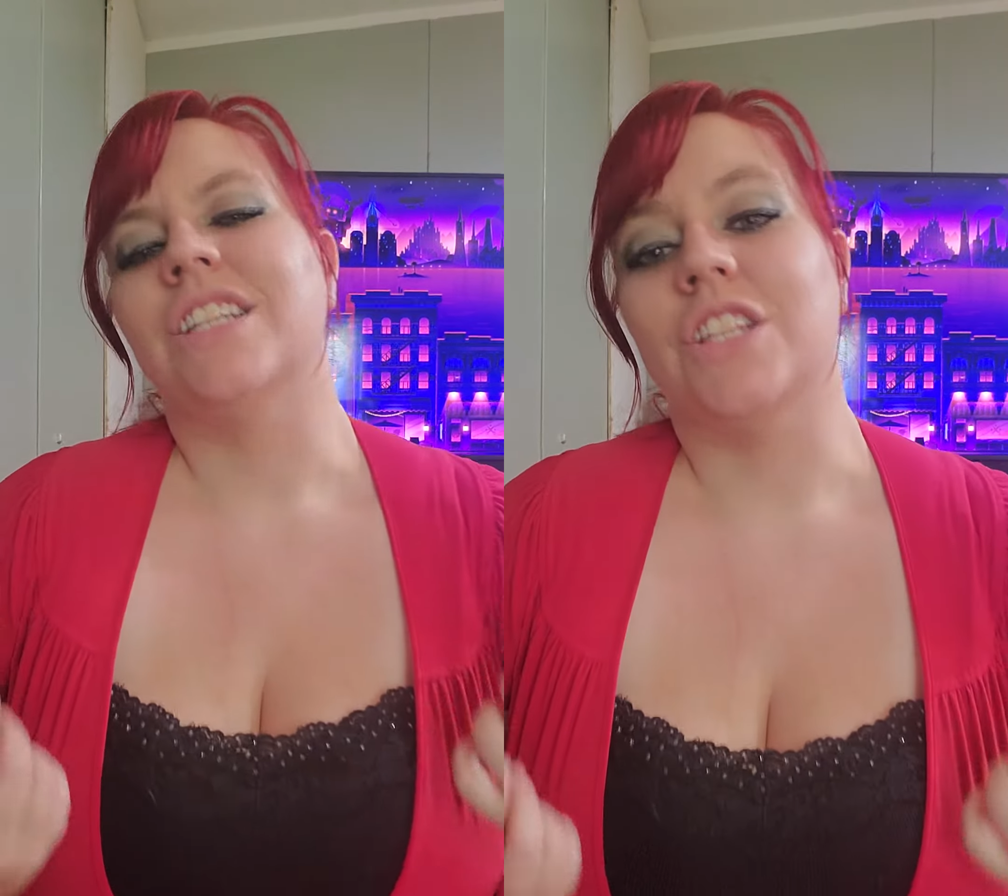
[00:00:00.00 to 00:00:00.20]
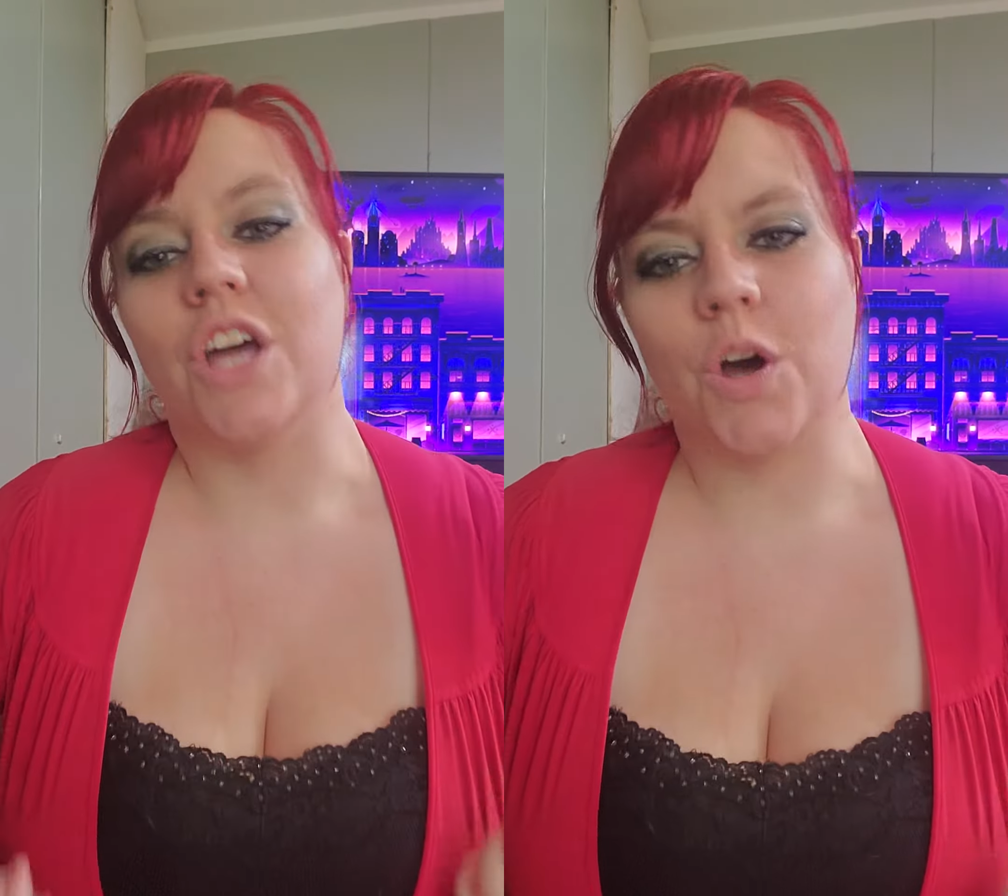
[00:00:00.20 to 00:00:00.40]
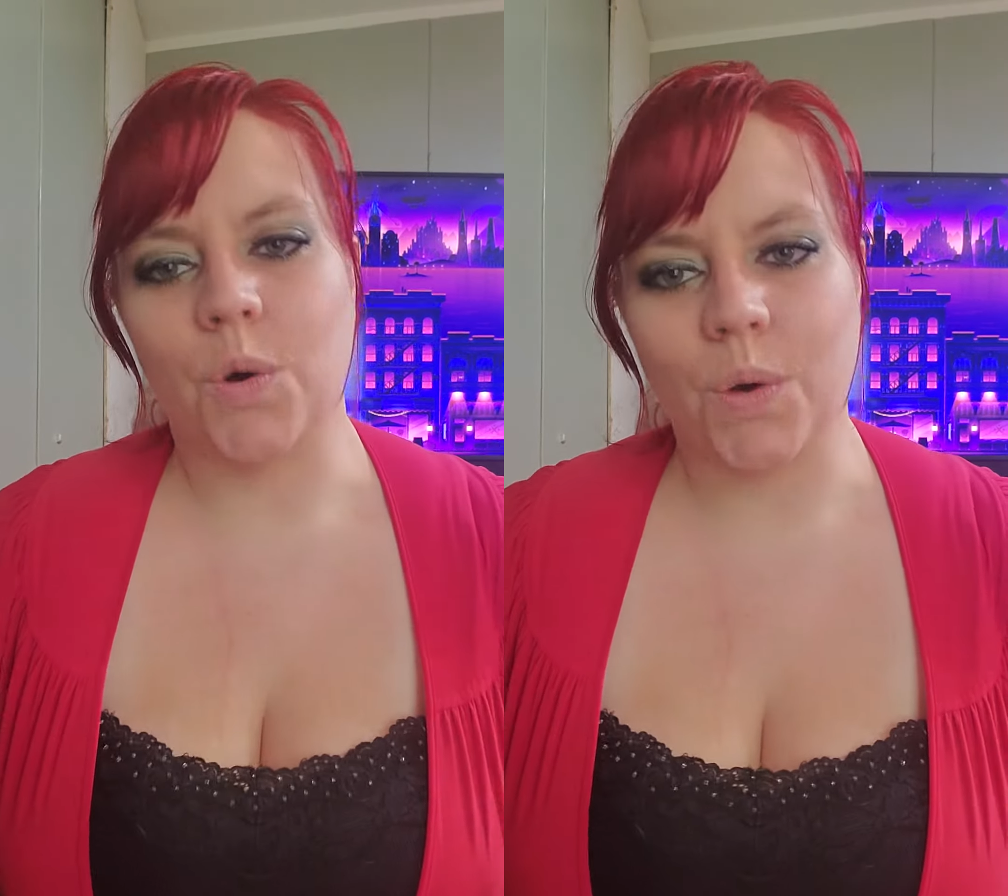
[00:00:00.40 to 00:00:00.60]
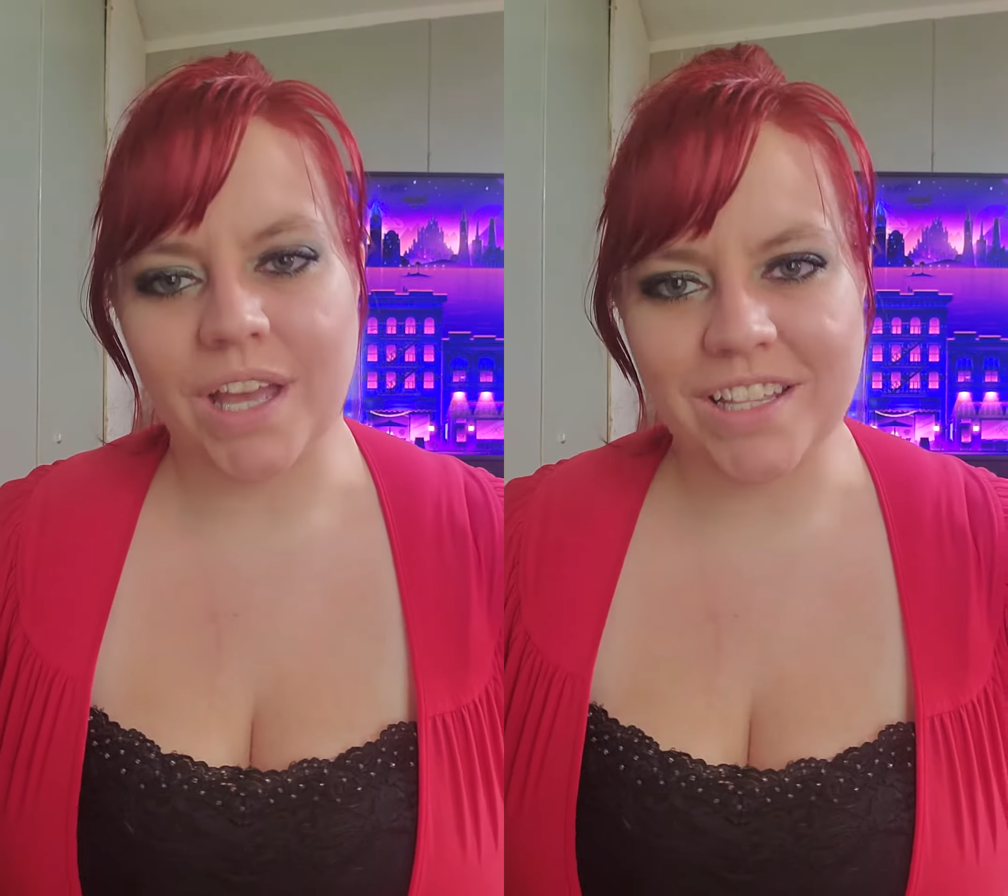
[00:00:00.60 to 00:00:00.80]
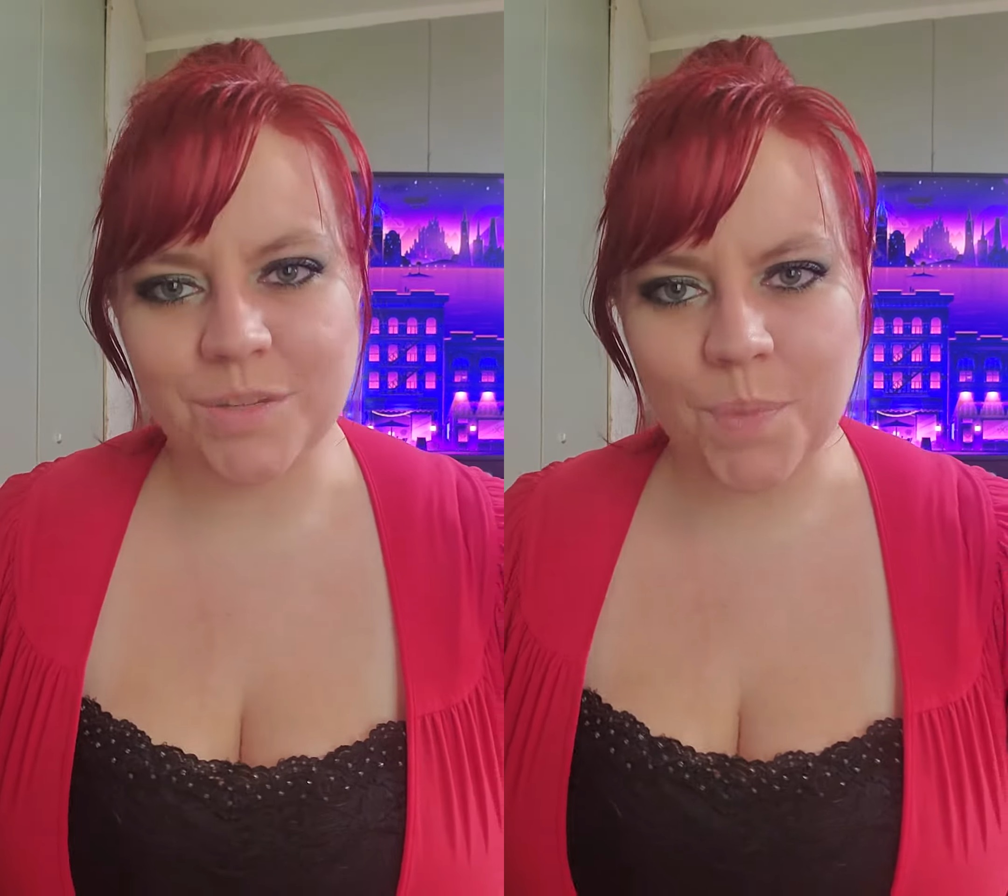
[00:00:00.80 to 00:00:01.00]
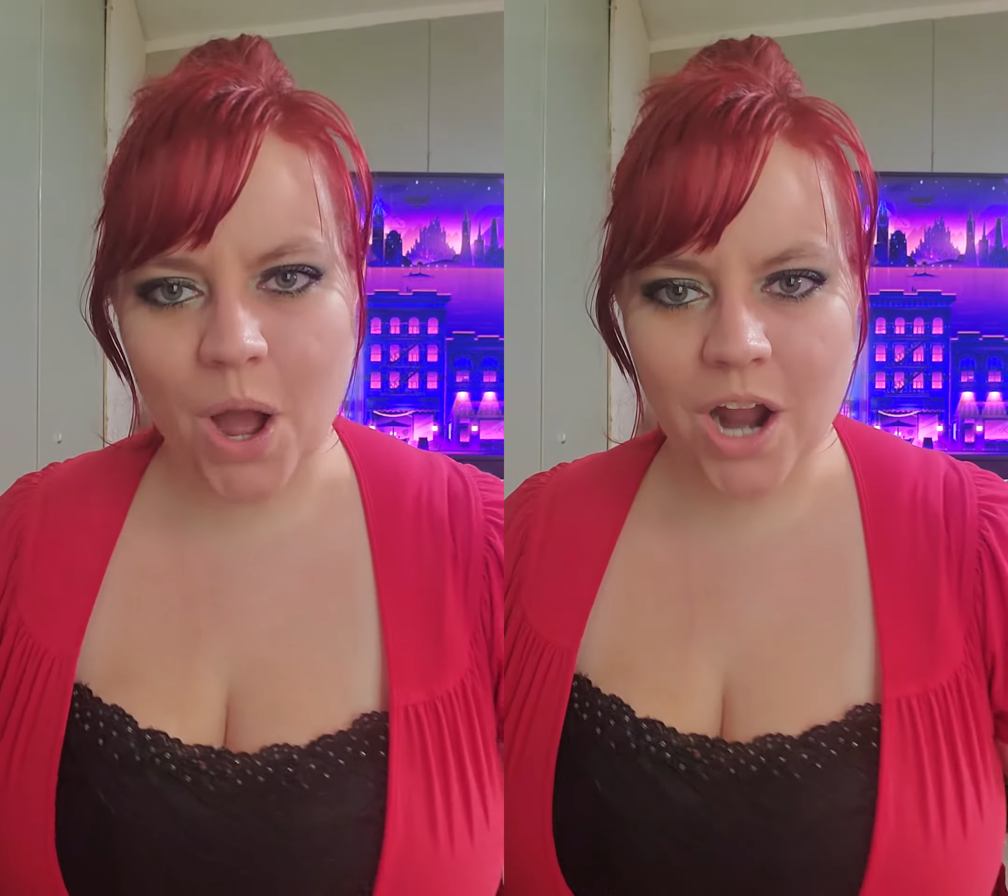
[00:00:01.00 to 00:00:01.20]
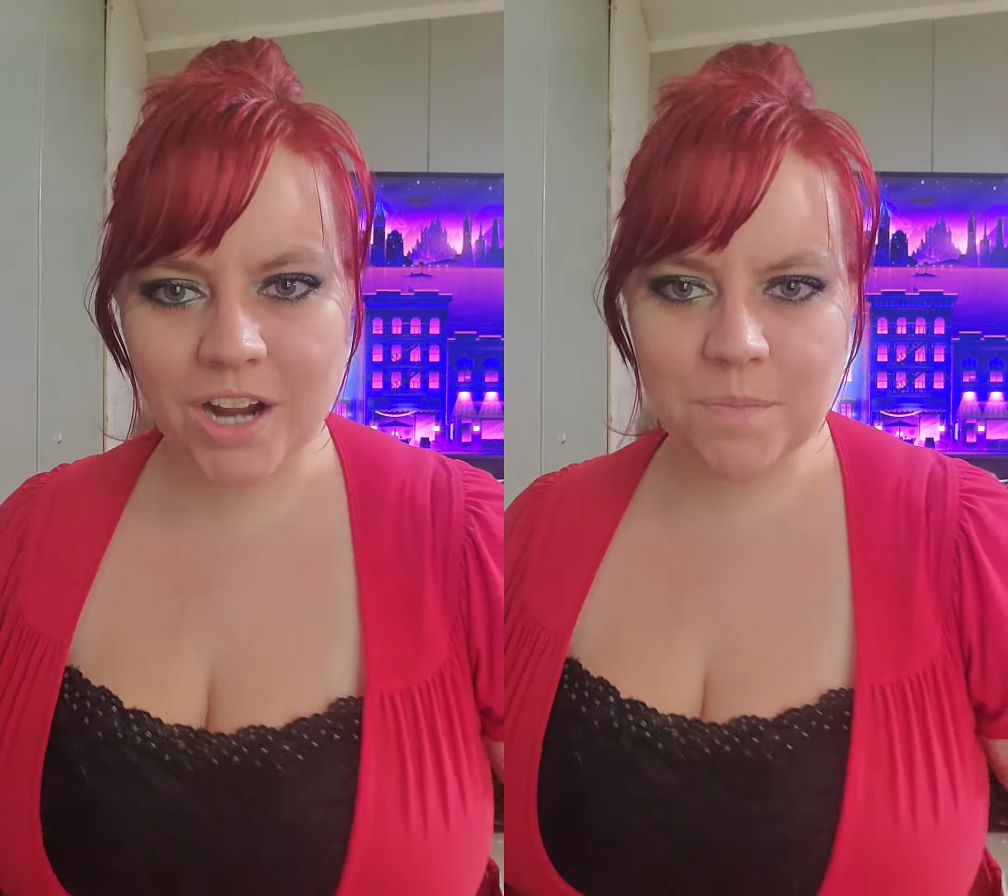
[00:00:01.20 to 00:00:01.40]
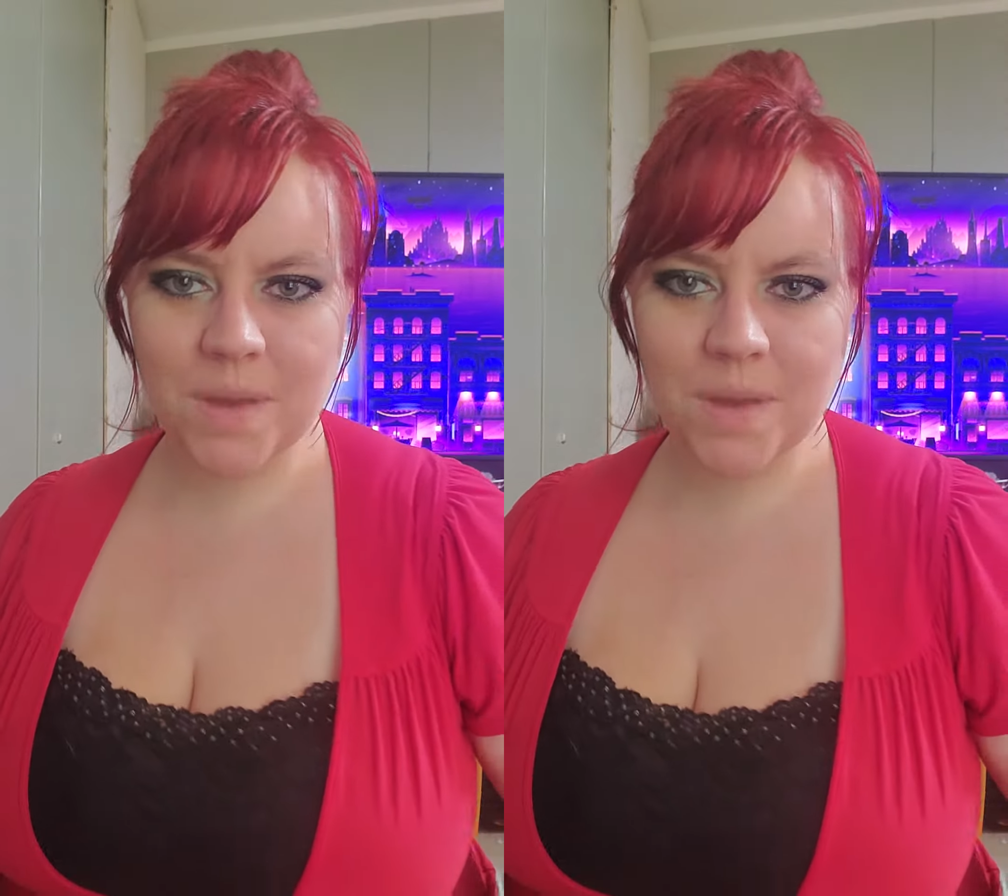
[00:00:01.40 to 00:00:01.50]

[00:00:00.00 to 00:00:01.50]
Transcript: Though his bark